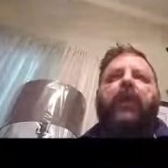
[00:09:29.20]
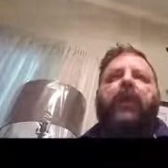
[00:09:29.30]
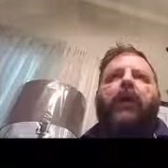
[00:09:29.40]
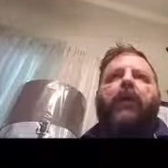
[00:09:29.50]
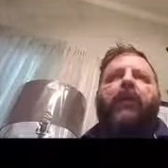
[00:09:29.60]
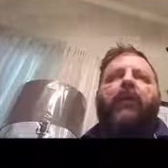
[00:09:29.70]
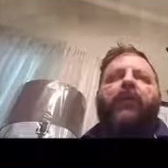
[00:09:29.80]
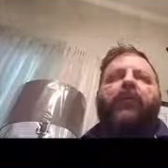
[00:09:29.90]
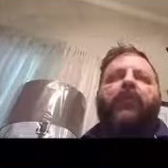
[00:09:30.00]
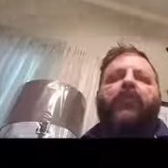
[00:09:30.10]

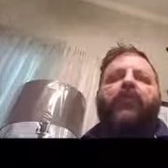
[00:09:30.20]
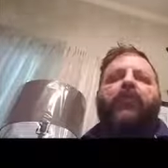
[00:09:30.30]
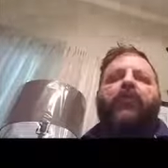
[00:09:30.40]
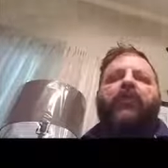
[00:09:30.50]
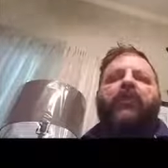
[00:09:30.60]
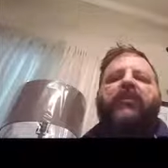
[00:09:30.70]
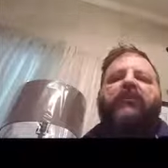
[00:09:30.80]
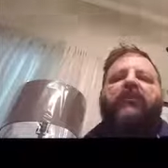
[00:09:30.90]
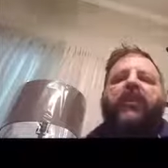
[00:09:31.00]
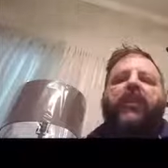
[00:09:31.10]
Another thing you want to do
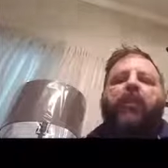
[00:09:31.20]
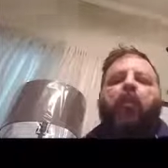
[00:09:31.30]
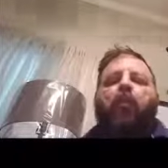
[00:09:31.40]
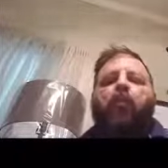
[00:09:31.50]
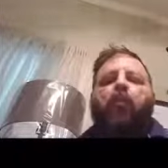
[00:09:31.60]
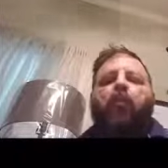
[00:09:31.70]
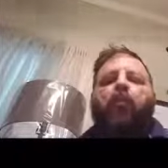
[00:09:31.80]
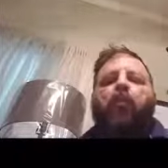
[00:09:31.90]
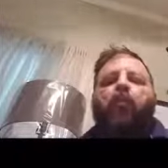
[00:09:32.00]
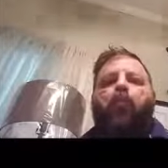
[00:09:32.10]
is,
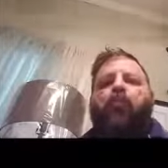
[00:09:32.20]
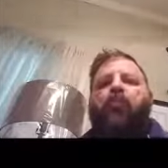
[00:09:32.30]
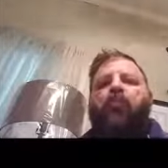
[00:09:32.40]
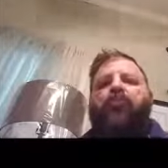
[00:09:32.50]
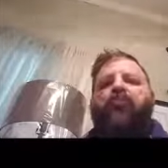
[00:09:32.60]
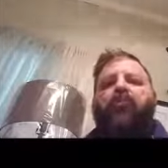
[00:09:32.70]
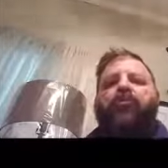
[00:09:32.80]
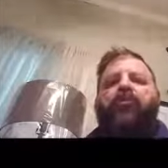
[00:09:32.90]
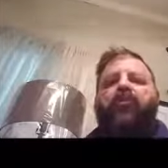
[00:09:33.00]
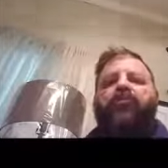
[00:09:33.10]
before
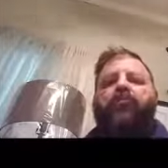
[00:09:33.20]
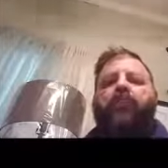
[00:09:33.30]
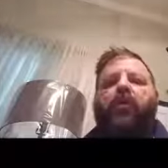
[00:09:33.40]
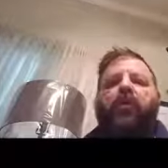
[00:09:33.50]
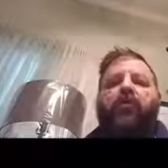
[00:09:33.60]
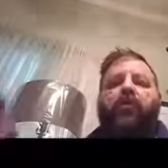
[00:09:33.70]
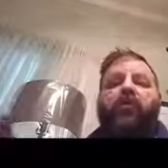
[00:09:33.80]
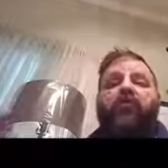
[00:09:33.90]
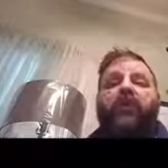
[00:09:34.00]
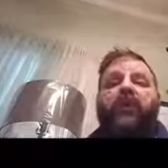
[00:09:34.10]
you post your blog, you
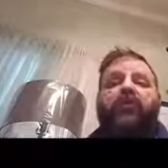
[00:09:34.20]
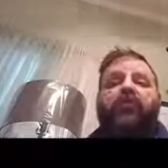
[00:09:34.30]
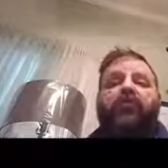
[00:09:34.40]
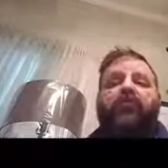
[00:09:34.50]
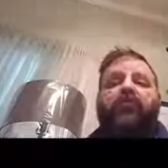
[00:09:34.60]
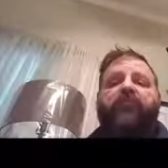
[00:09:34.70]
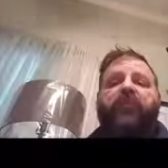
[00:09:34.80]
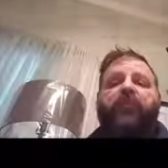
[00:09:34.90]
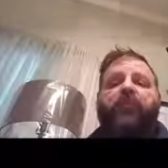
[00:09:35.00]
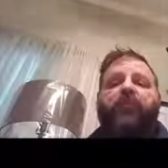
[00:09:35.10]
want to create a YouTube
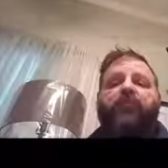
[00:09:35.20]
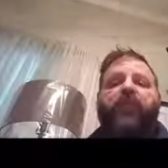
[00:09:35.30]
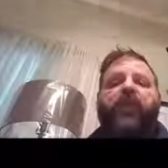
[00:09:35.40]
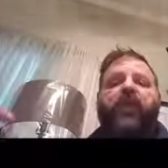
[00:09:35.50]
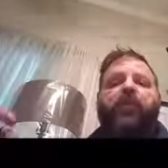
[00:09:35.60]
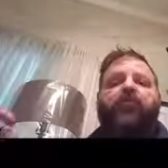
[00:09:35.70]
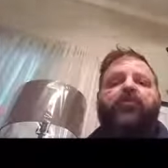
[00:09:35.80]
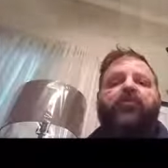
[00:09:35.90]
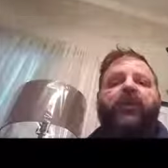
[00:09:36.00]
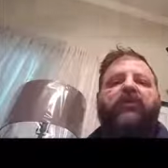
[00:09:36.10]
video. When
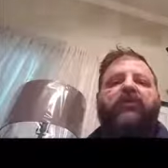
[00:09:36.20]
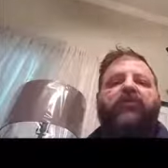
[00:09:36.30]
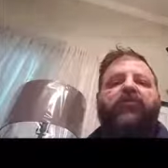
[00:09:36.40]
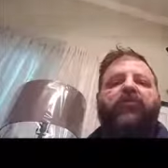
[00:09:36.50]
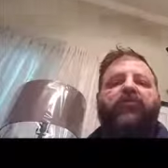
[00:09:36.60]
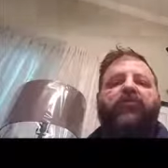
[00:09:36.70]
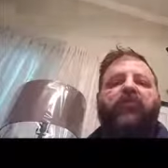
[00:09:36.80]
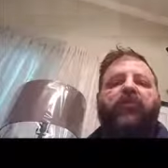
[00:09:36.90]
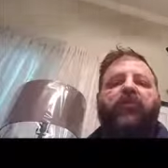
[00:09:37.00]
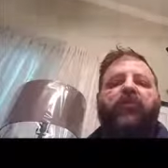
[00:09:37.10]
you create this YouTube
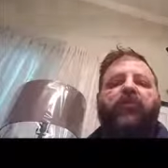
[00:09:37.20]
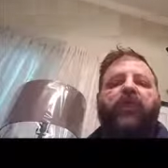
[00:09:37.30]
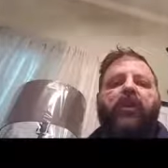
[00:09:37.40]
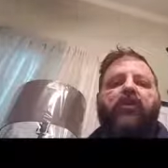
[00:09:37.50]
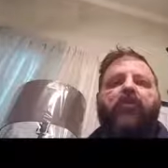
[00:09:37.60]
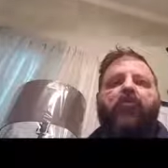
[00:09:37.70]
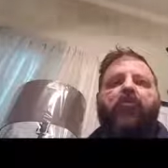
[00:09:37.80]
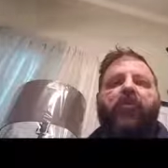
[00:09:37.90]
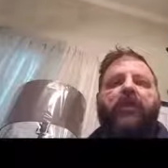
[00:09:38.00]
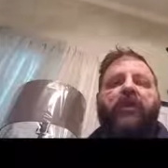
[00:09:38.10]
video, you
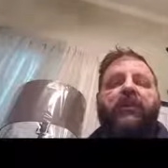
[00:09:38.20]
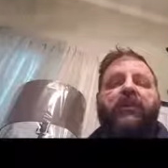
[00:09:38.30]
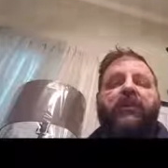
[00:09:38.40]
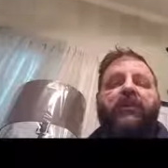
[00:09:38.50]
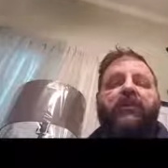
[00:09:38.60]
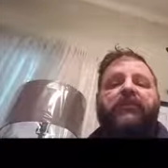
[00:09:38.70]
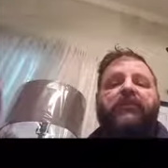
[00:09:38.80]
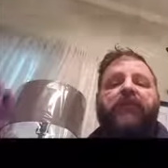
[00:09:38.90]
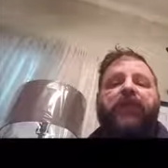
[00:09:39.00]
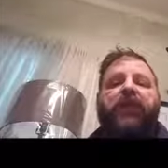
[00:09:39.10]
want it
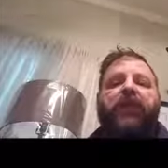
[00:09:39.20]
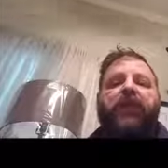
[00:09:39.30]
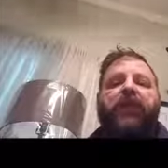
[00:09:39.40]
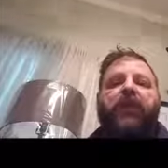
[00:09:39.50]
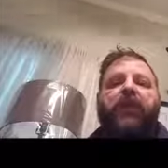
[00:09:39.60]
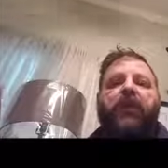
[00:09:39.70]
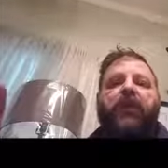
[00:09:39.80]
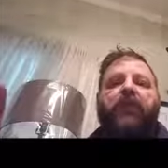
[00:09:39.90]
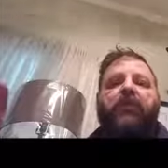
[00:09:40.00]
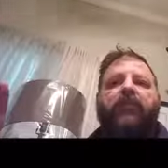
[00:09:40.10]
to be
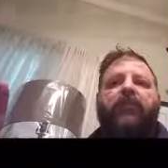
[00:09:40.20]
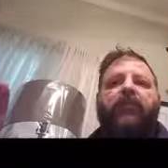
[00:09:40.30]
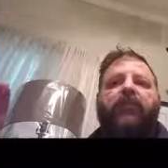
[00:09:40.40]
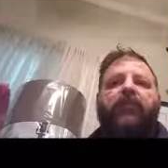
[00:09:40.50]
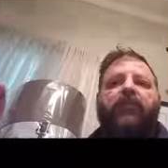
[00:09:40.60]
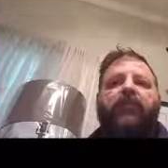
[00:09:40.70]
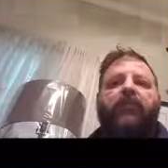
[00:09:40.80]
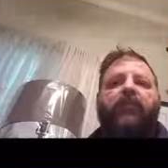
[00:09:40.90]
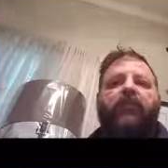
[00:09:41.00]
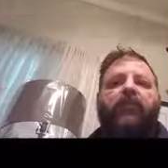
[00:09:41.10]

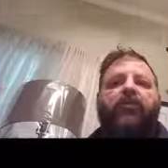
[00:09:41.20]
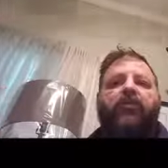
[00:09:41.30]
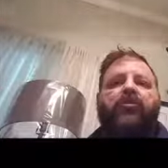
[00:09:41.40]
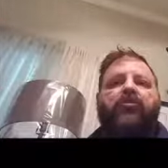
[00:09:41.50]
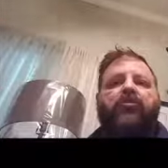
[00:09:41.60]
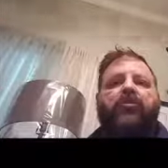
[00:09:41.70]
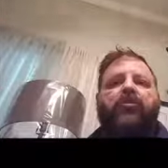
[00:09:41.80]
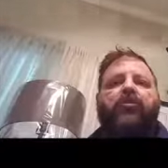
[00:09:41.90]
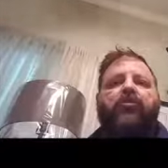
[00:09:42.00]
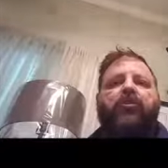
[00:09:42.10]
similar
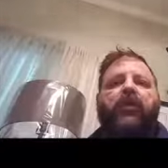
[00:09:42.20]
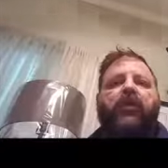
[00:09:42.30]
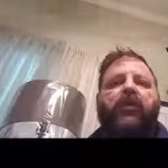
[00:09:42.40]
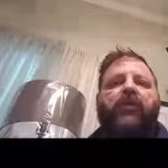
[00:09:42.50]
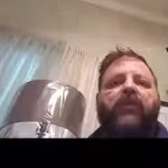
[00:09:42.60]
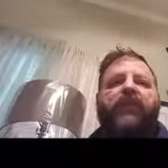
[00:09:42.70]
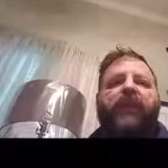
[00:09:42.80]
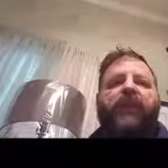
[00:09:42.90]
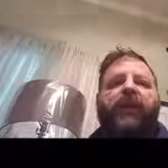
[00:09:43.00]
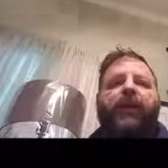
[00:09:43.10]
to
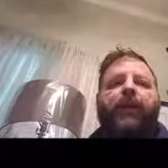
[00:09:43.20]
the